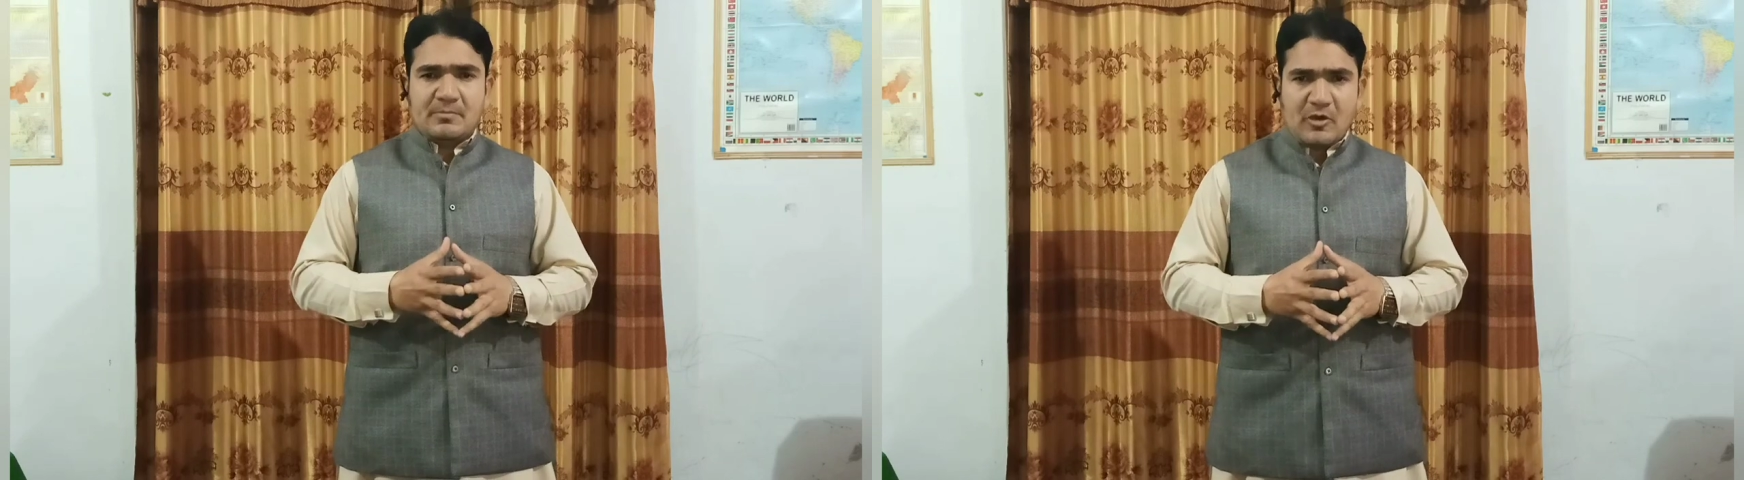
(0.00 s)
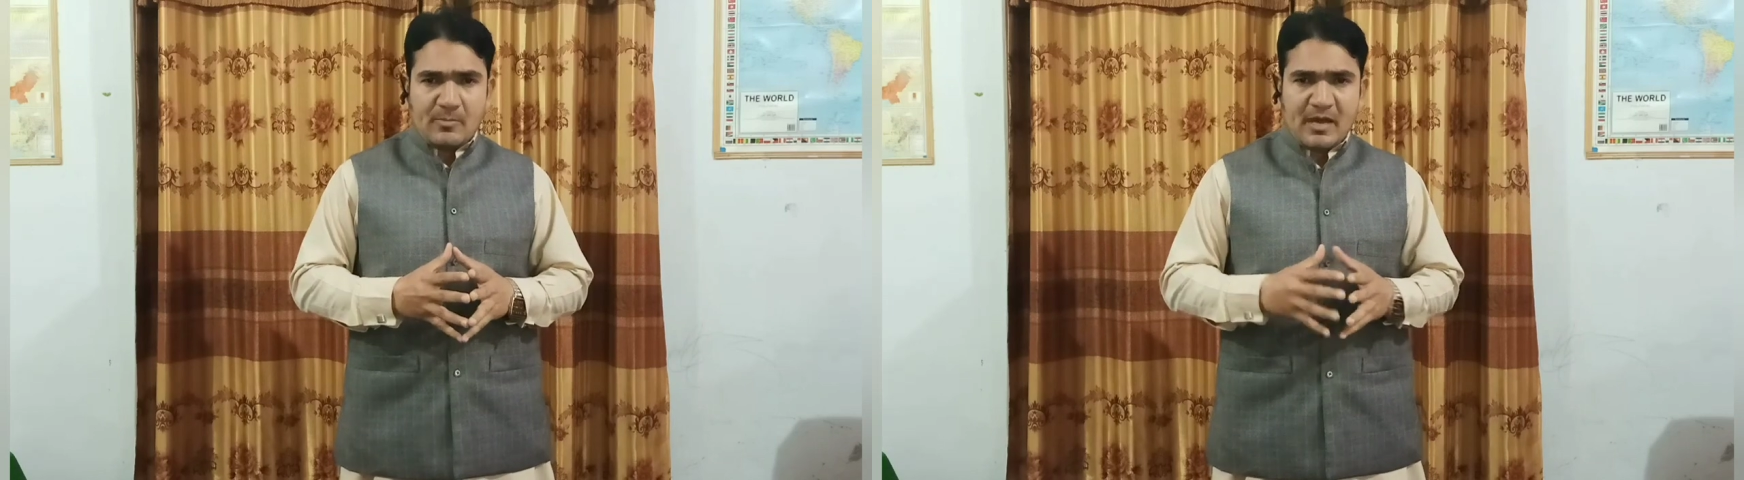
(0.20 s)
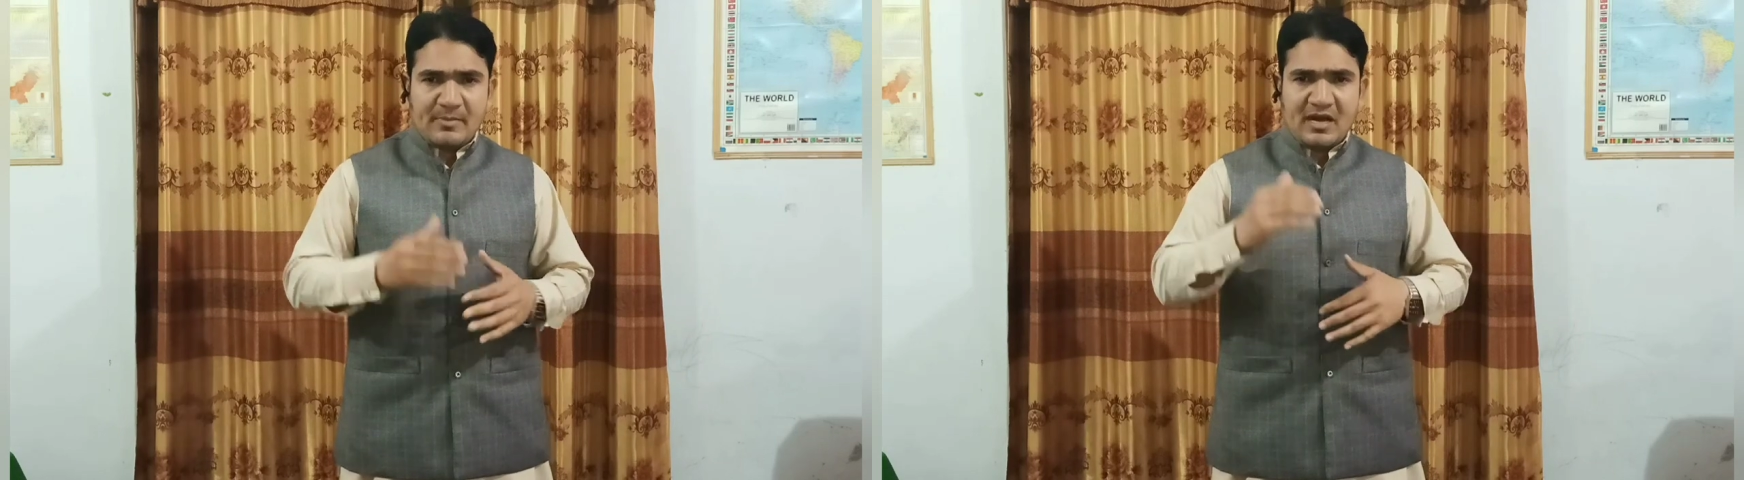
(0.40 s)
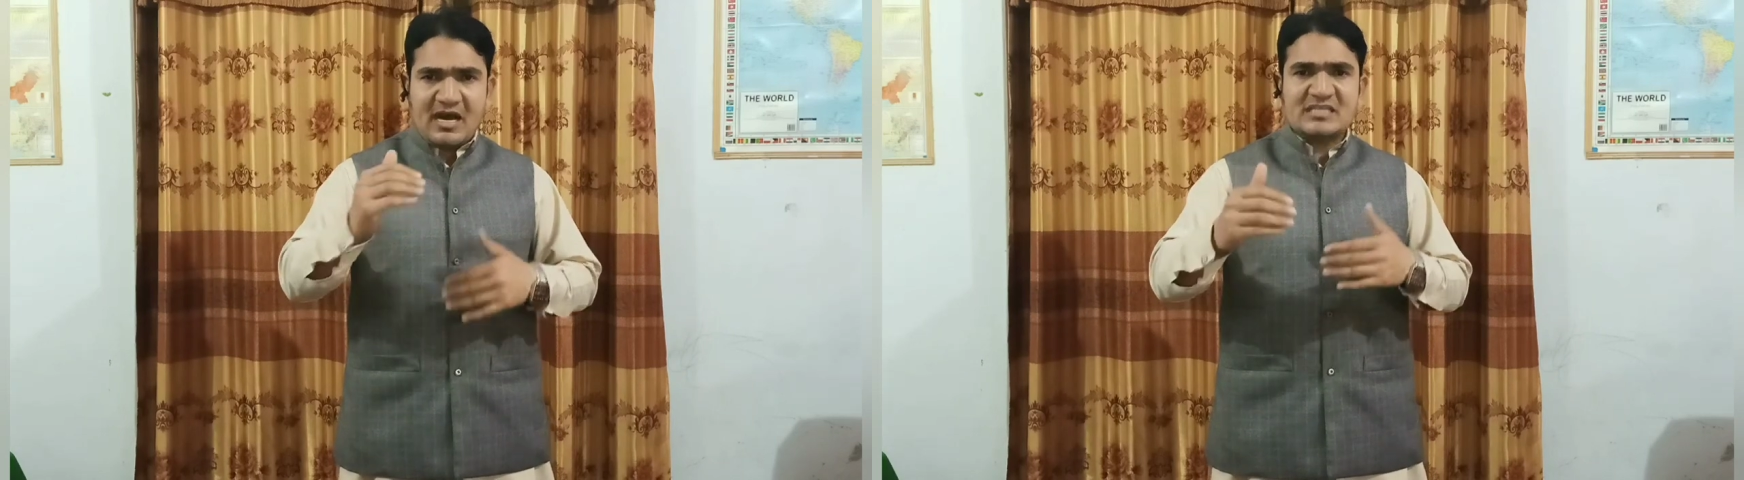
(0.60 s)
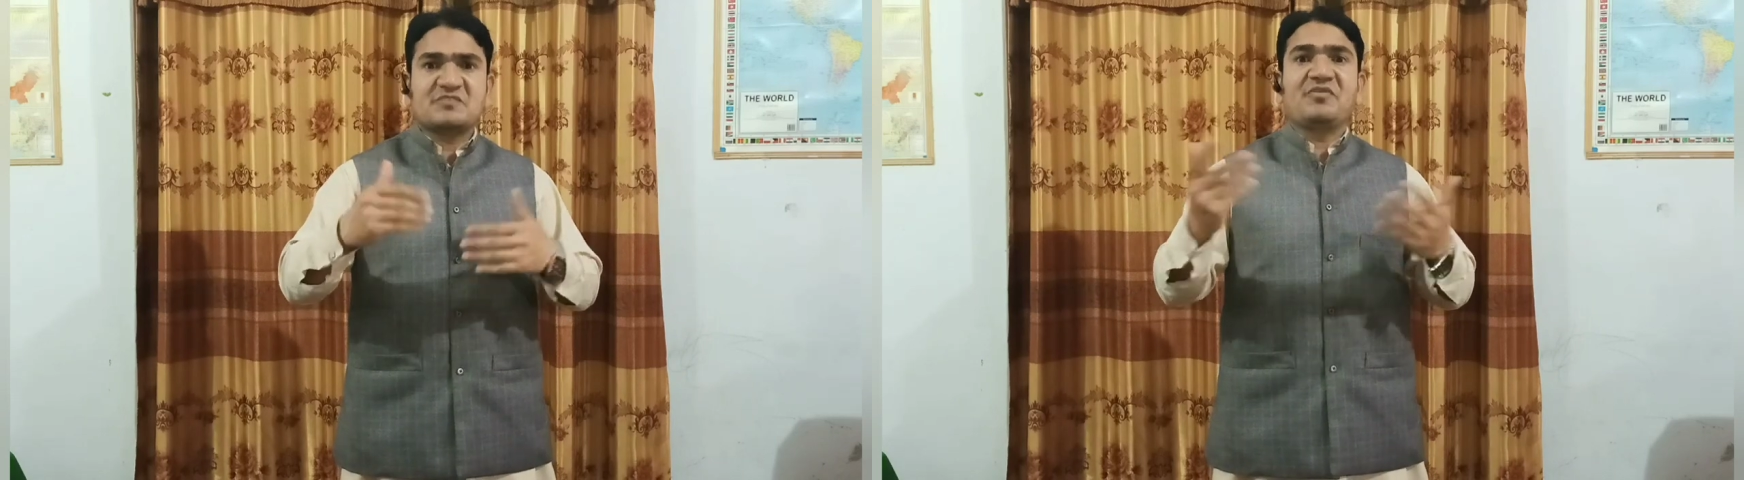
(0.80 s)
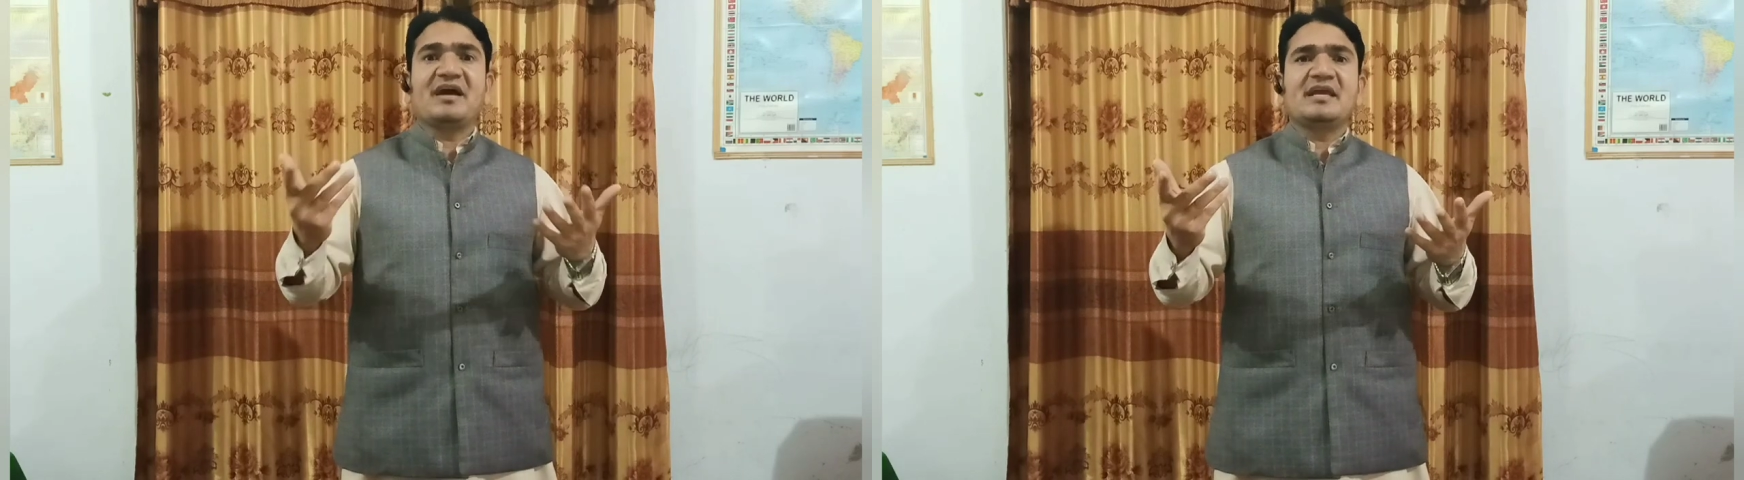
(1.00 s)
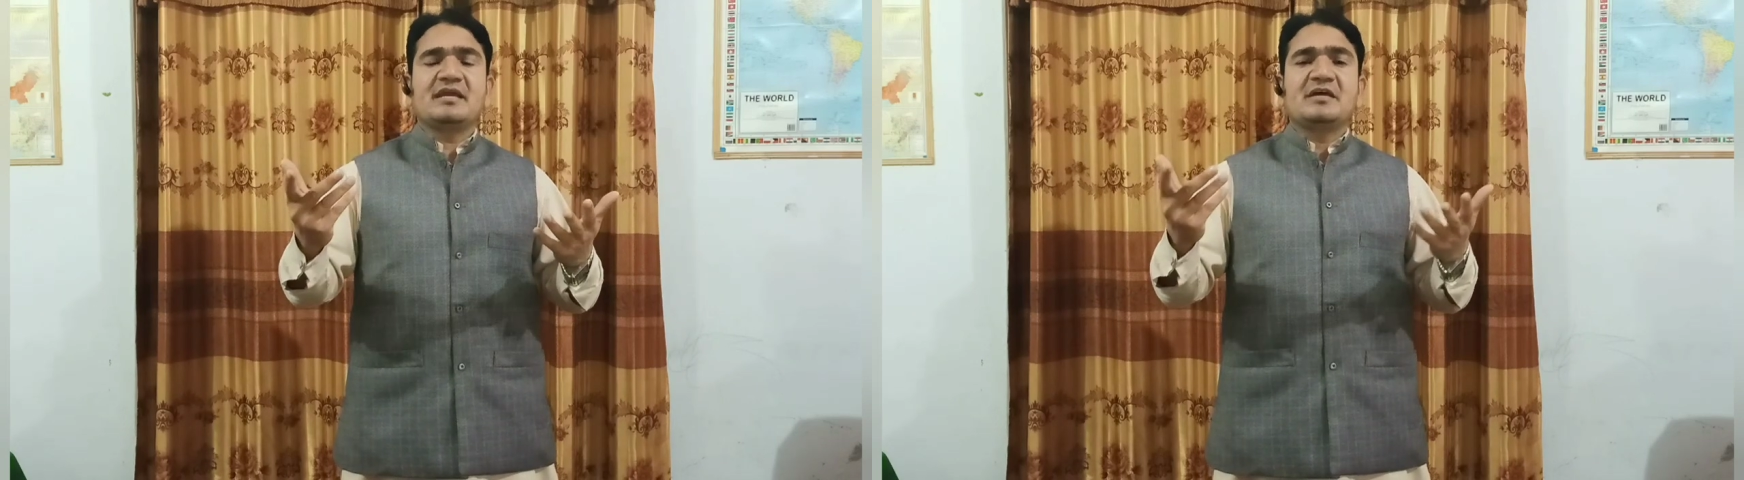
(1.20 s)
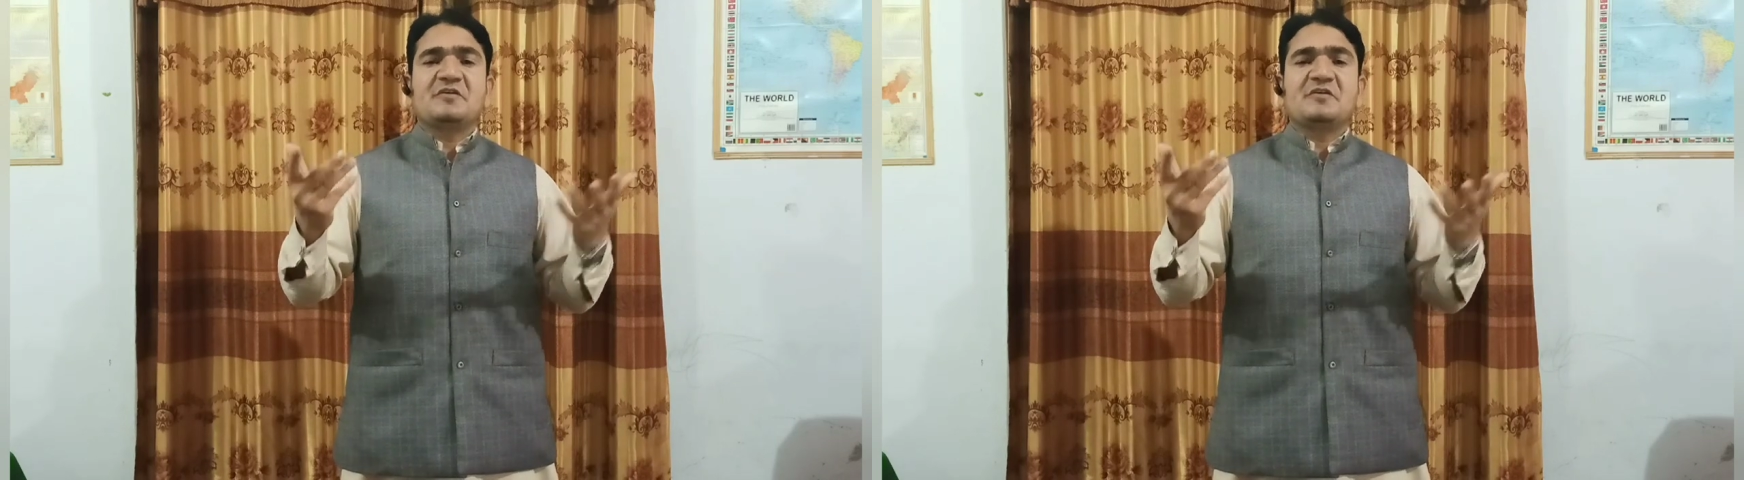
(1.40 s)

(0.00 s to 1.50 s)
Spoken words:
Obama asked why.